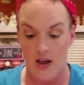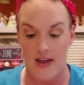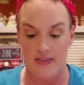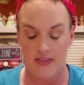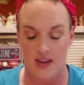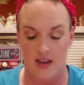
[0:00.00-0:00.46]

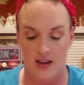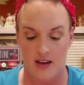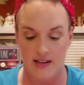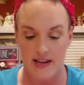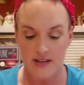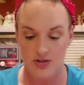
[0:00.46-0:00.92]
And
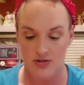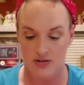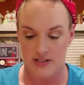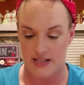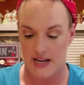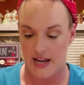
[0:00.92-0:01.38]
then
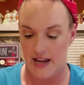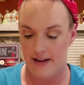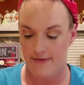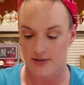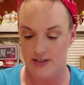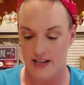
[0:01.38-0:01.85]
yesterday
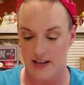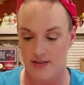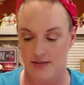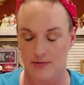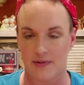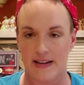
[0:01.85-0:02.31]
for
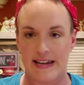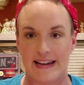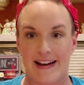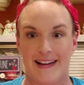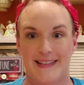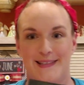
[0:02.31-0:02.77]
day 3,
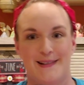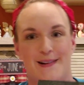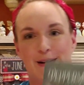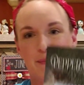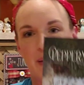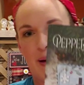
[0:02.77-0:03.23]
I
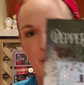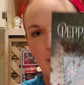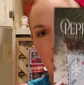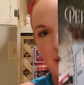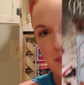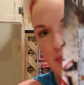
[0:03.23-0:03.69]
started
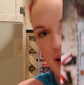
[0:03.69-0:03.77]
Peppermint